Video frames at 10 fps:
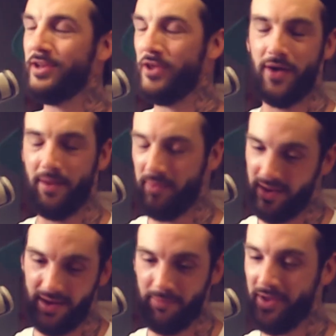I do. I
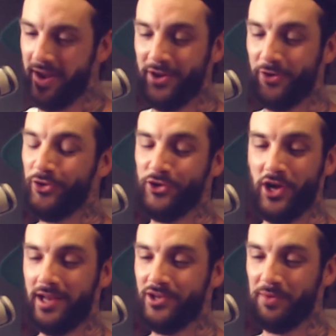mean, I'm not here to
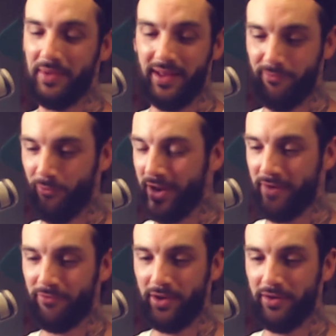judge. I mean,
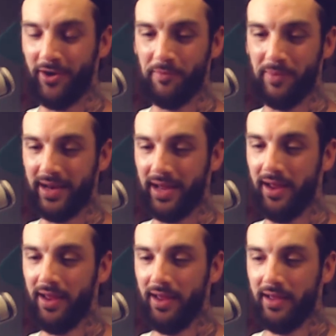whatever, you know.
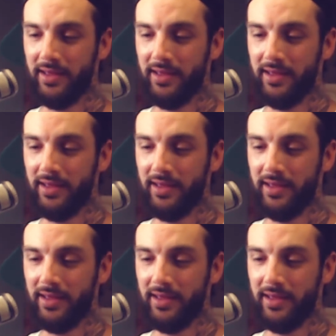But